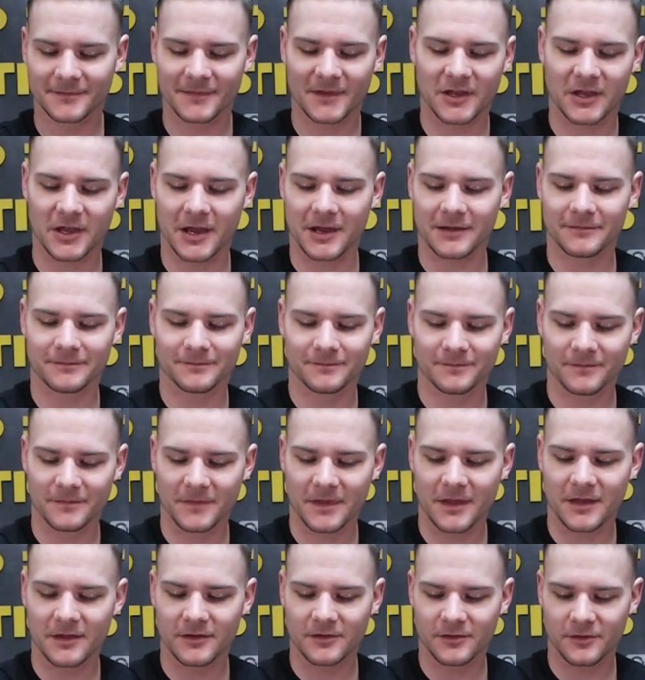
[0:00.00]
okay.
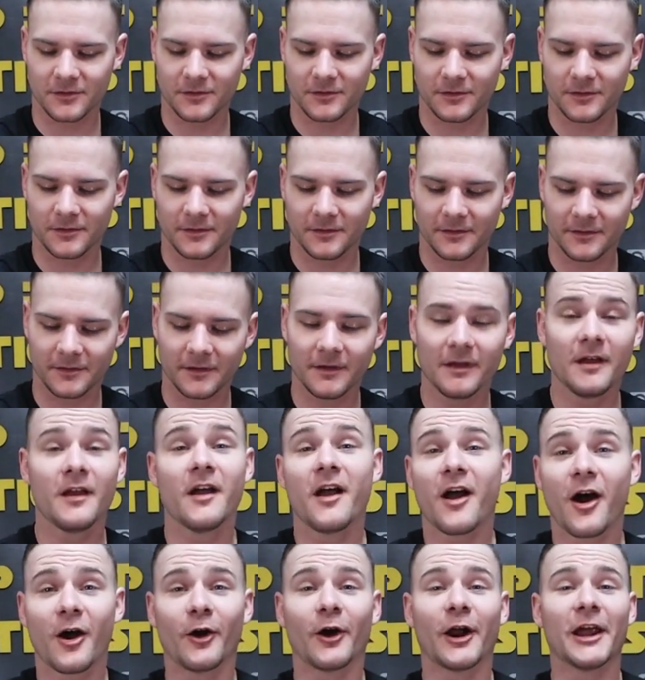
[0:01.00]

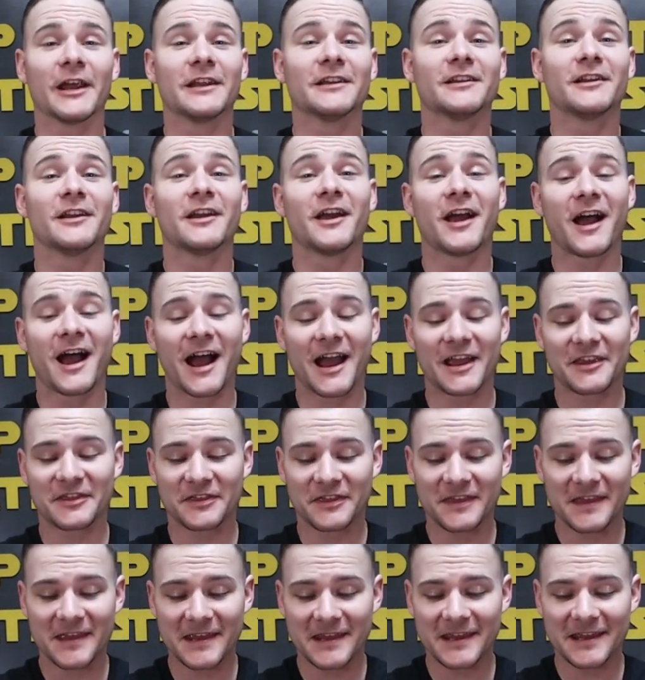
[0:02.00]
All right. I
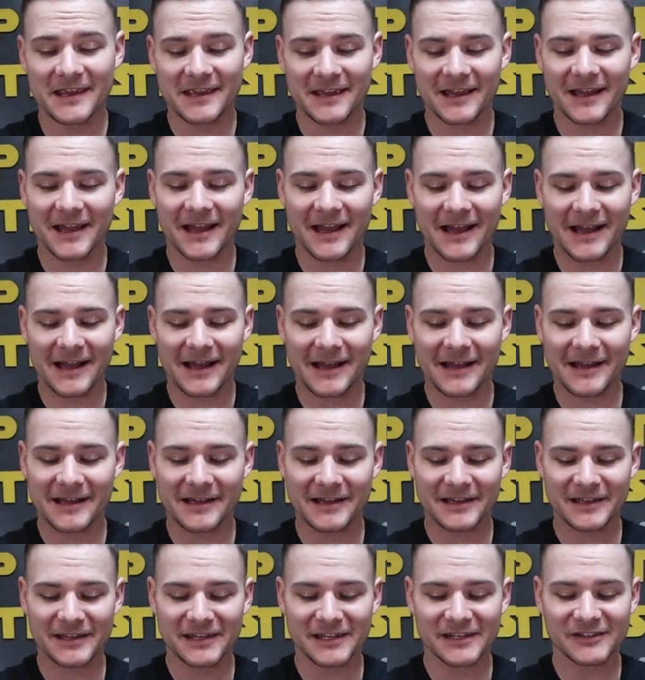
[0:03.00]
think
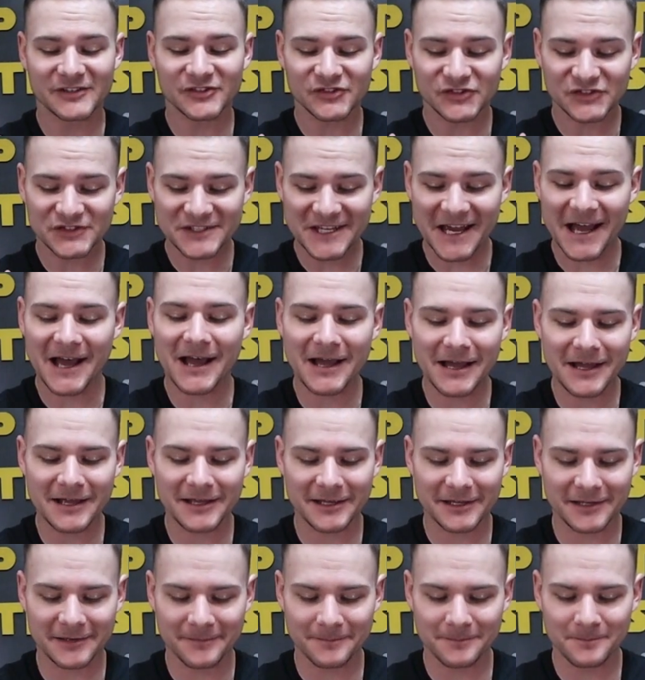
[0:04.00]
it is
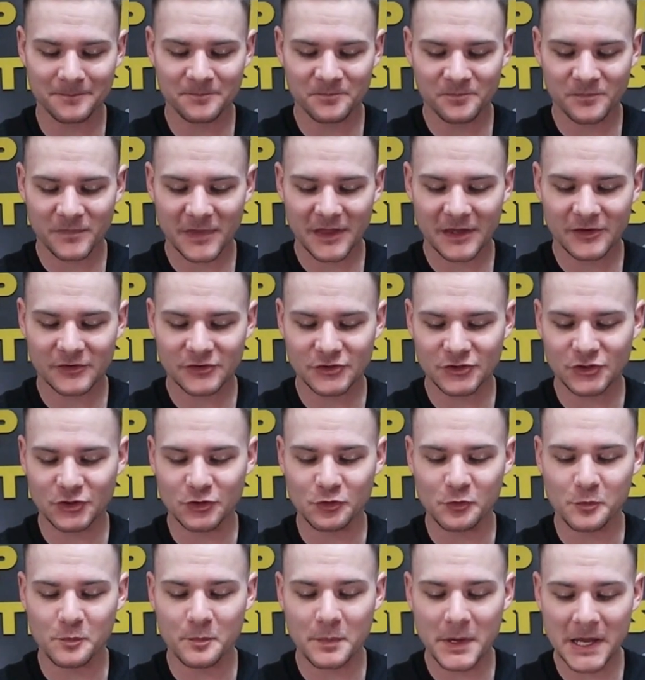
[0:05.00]
time
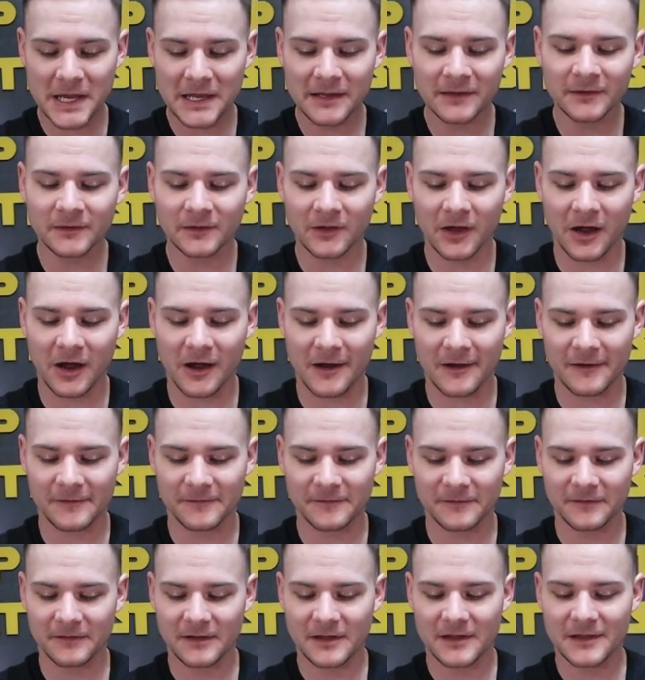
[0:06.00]
to peel
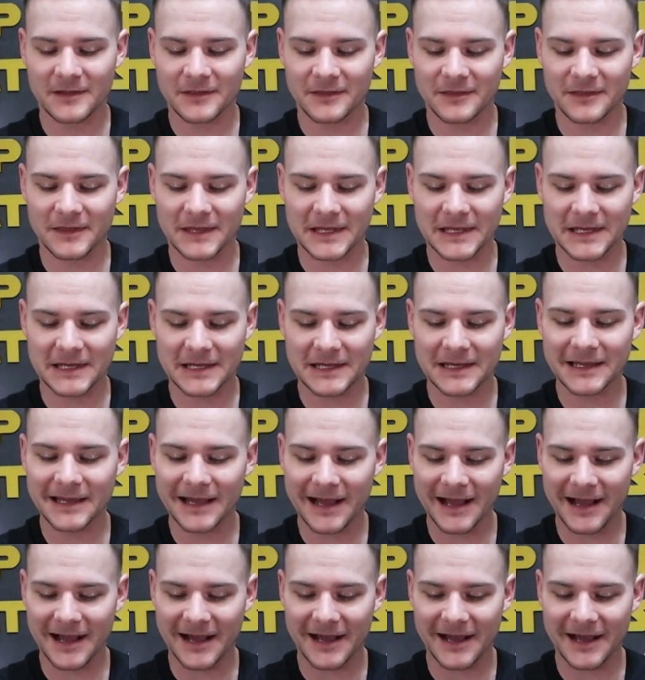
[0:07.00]
off the